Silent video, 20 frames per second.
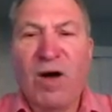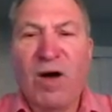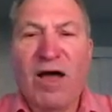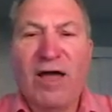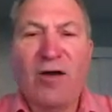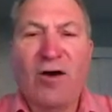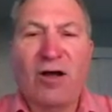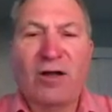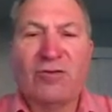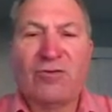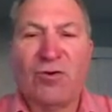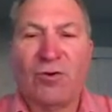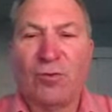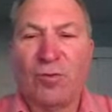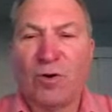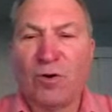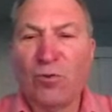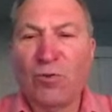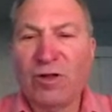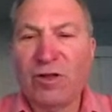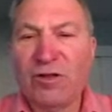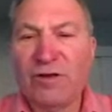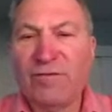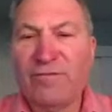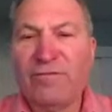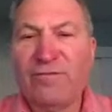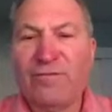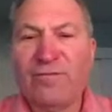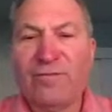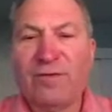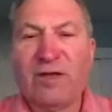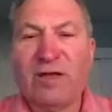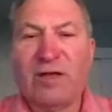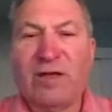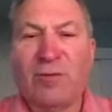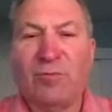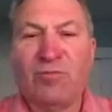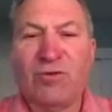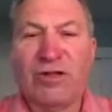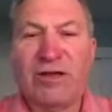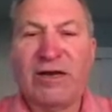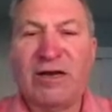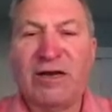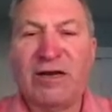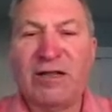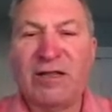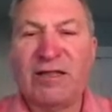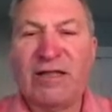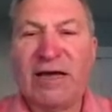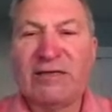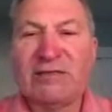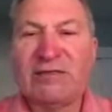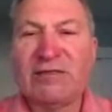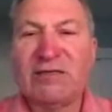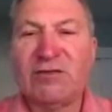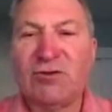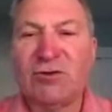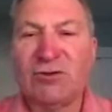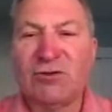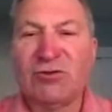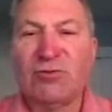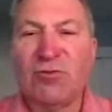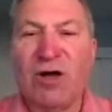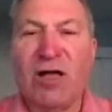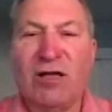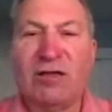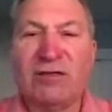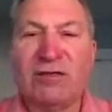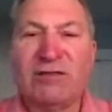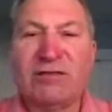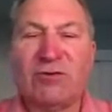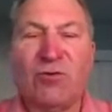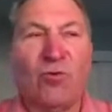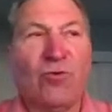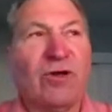By October, we'll have completed and tested those wells.